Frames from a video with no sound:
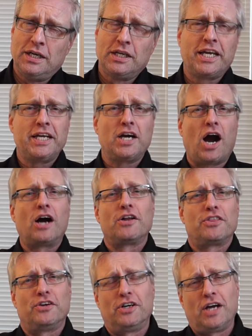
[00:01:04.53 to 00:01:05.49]
King
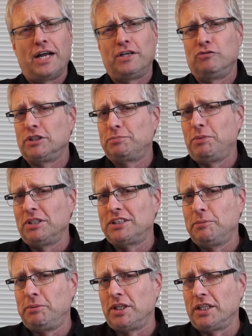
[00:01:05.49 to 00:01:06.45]
Arthur had
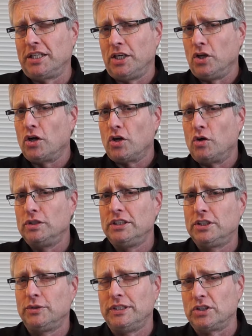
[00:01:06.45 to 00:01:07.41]
responsibility not only
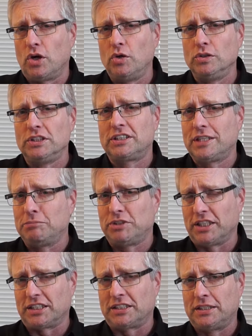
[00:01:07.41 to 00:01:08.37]
to his own
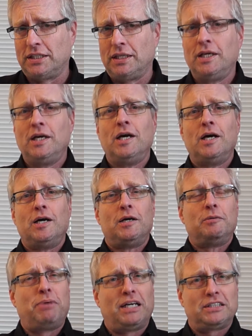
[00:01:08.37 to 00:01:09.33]
subjects,
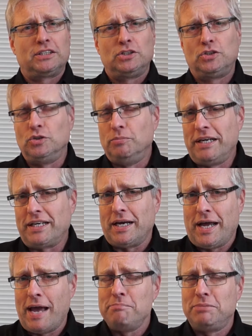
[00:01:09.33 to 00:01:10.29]
but to make
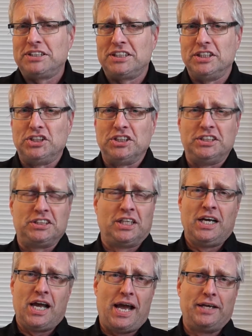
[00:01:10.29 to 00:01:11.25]
embassages
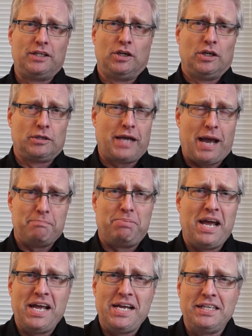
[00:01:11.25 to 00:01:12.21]
and
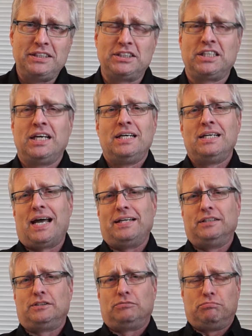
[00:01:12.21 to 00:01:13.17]
campaigns
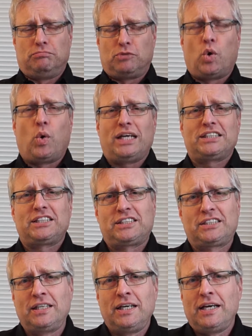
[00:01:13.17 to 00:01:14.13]
and
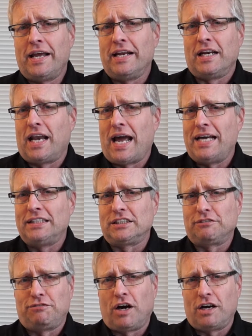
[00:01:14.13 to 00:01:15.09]
quests in
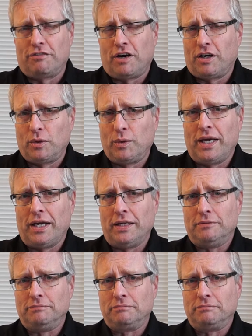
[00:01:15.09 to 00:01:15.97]
lands far, far away.